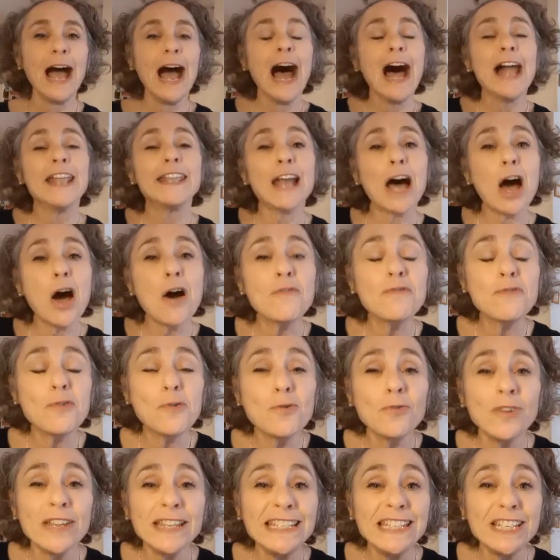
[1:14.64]
Now, I've
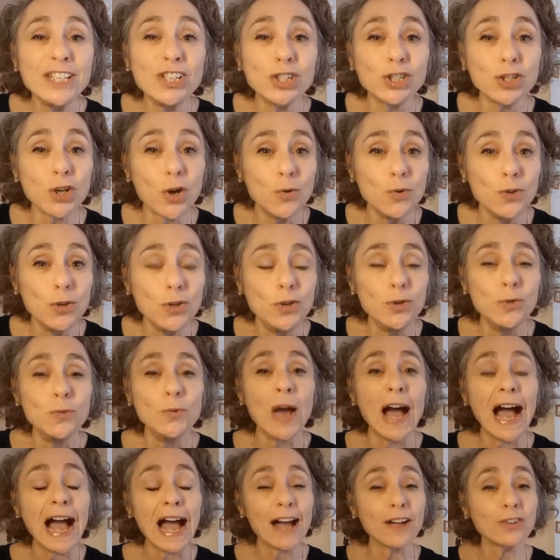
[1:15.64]
already shown
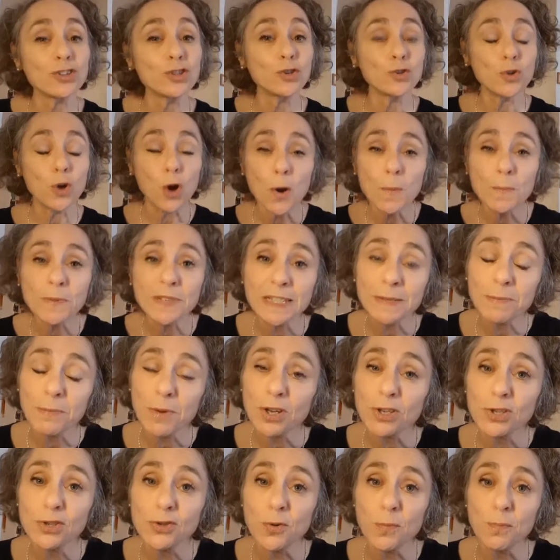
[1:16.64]
you how to
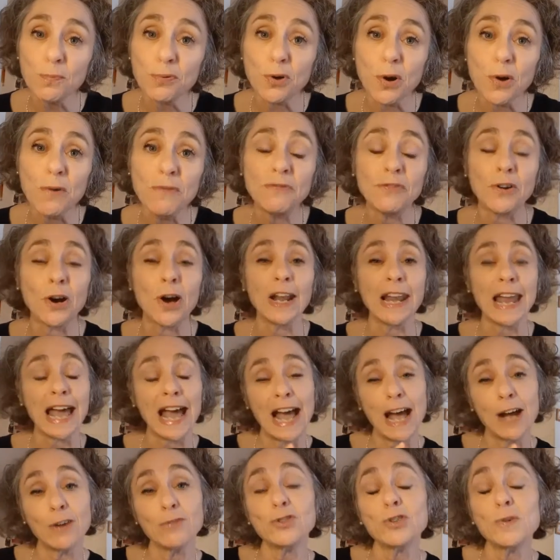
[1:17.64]
optimize your profile,
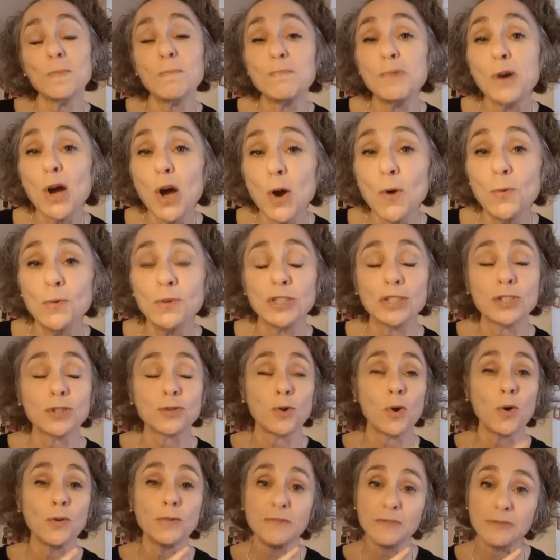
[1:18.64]
how to post
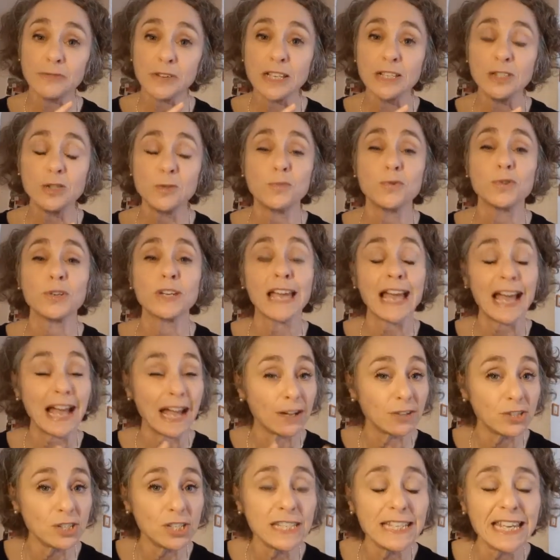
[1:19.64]
on Facebook,
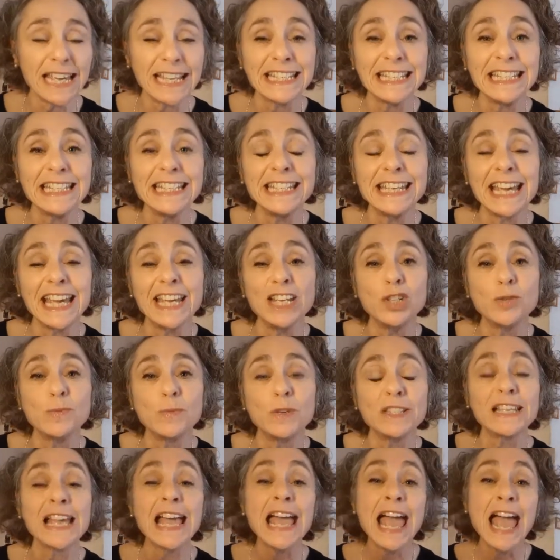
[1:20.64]
how to get
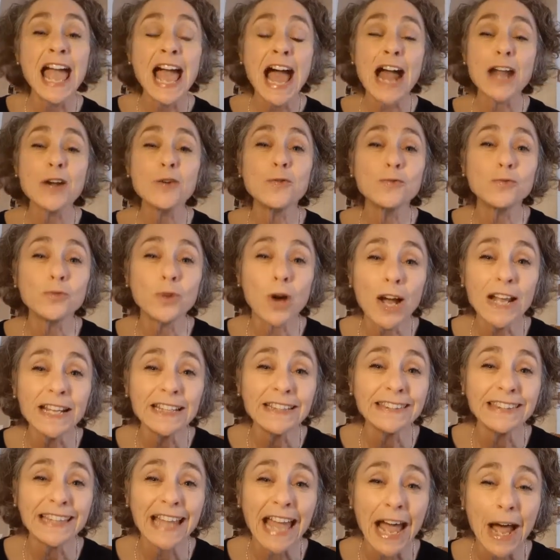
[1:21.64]
engagement. And
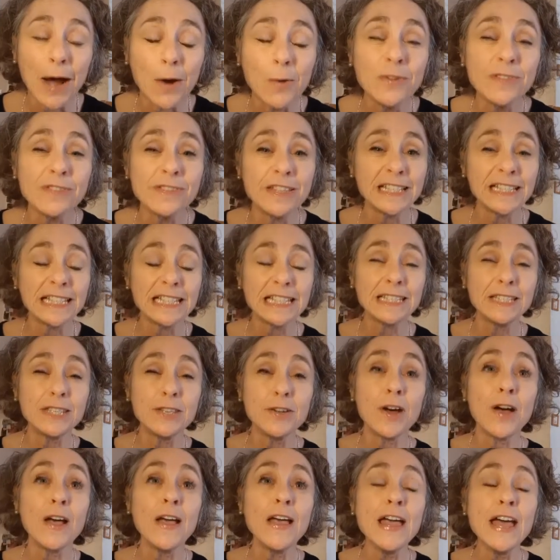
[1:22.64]
right now, this is
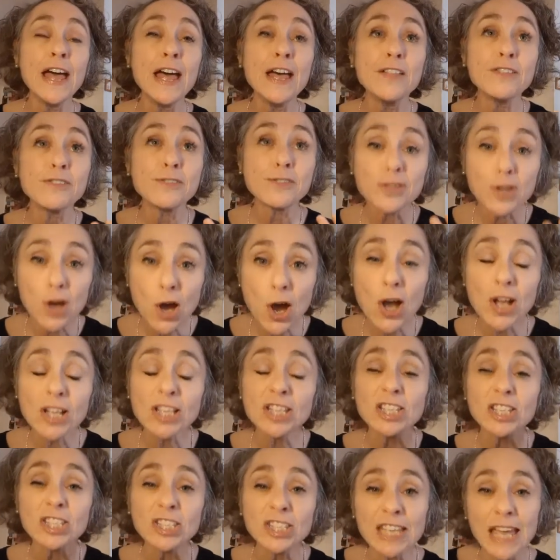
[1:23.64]
the
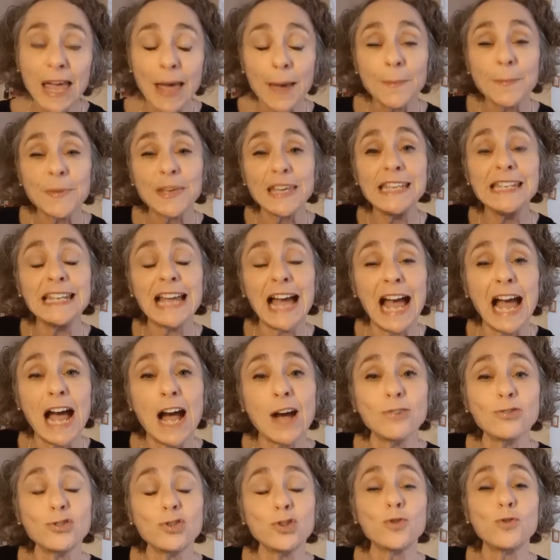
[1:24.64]
third step in
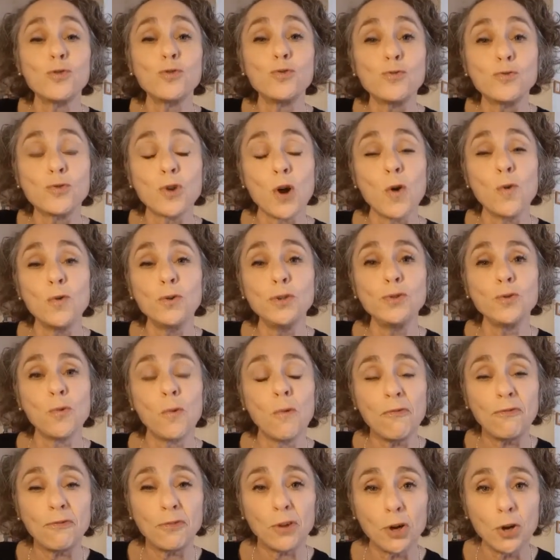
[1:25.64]
how to grow
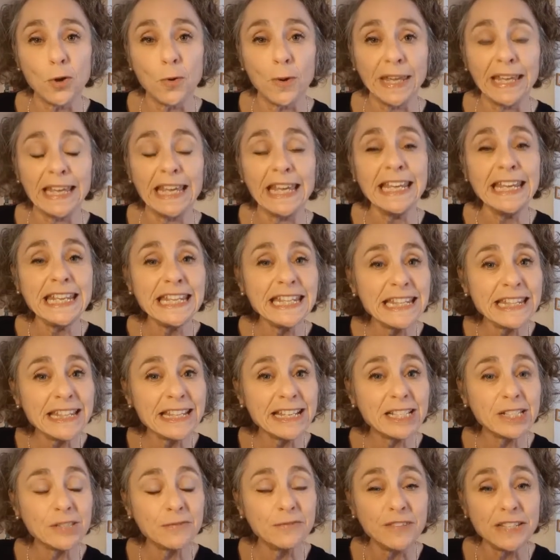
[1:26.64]
your following. In
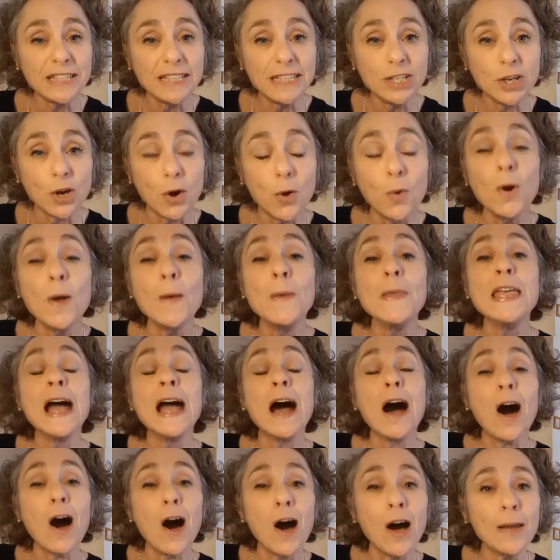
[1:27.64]
this video,
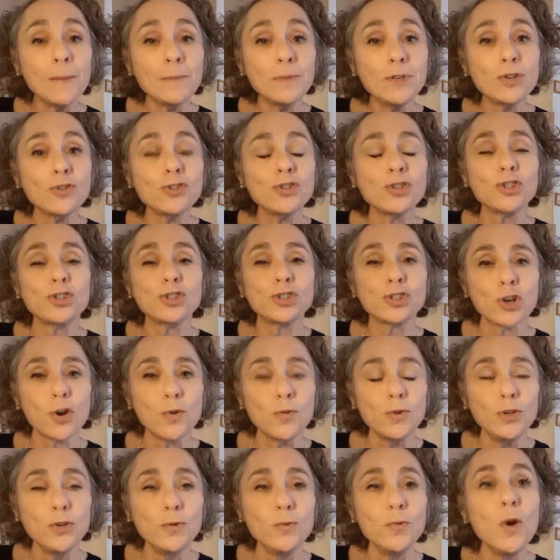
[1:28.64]
I'm going to show
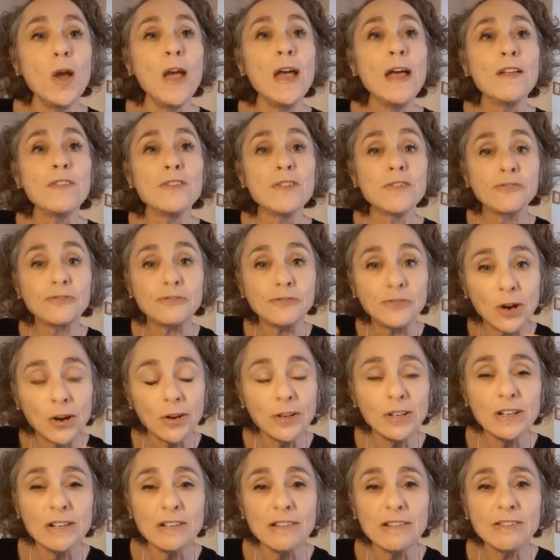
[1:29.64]
you the
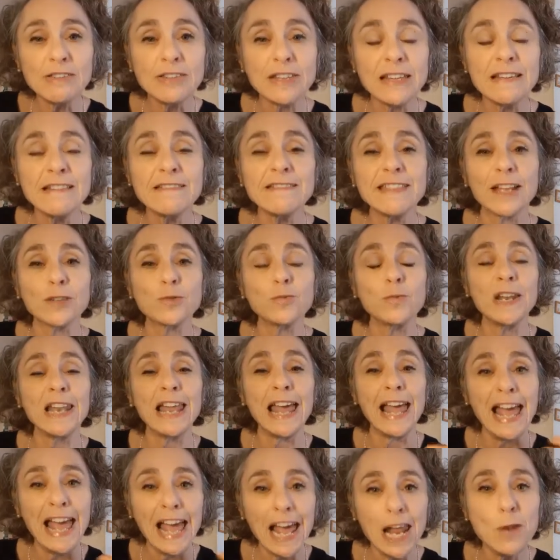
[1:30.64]
final thing that will
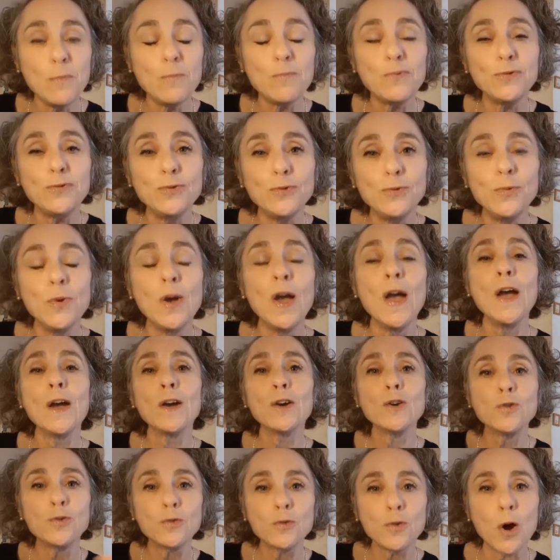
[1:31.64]
help you
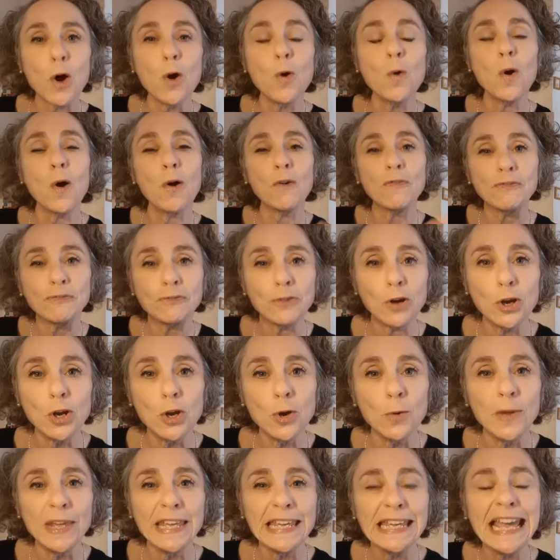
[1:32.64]
grow a
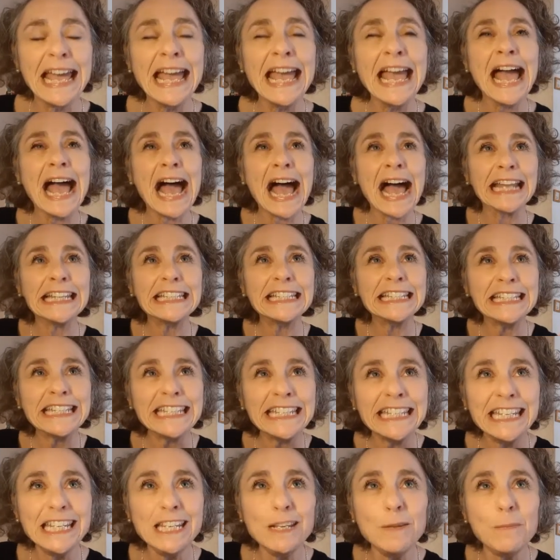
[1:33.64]
following and
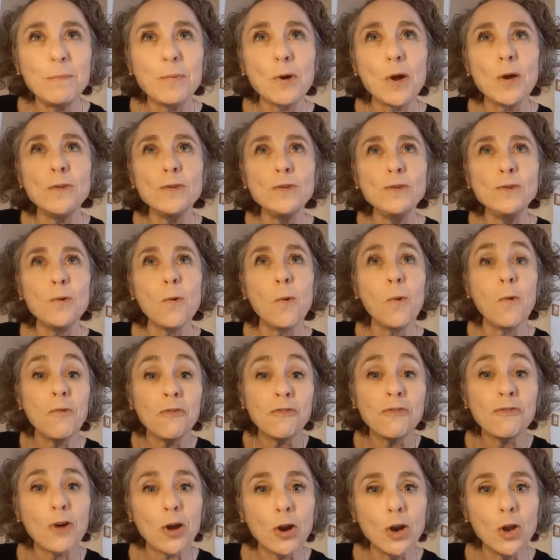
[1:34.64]
keep your
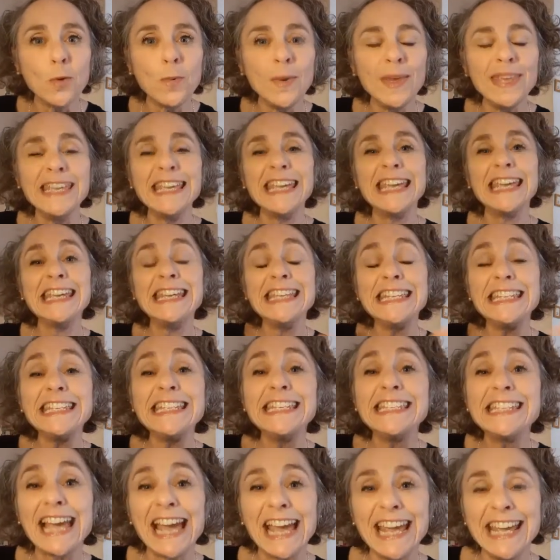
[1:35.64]
following
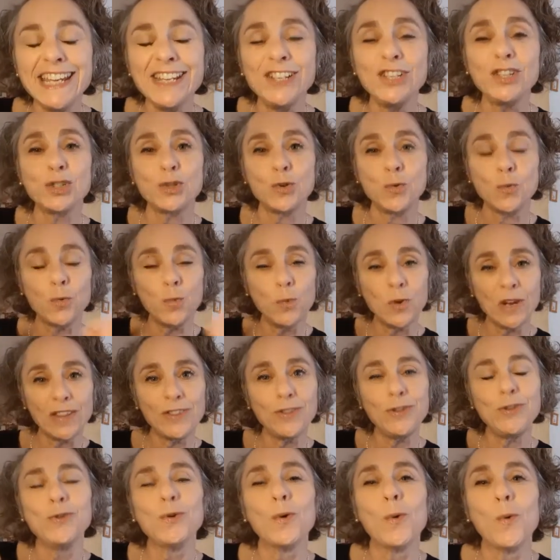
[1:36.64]
engaged
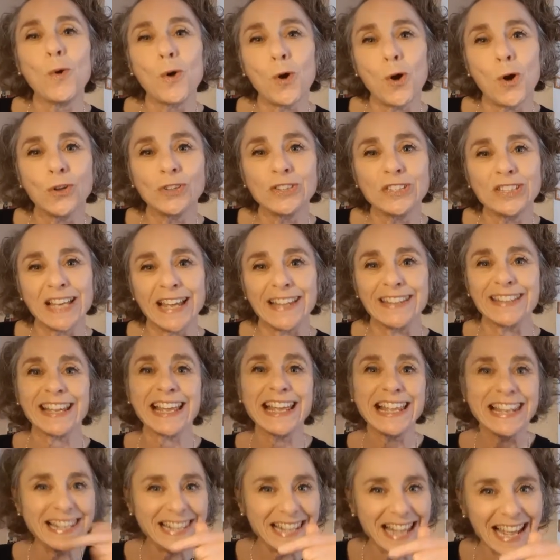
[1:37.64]
with your content.
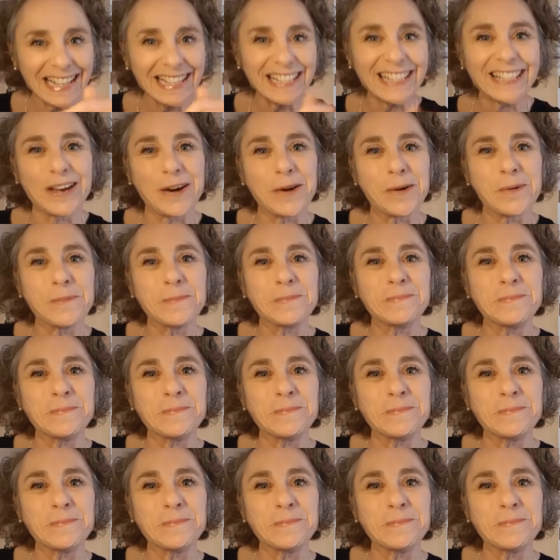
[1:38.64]
Let's go.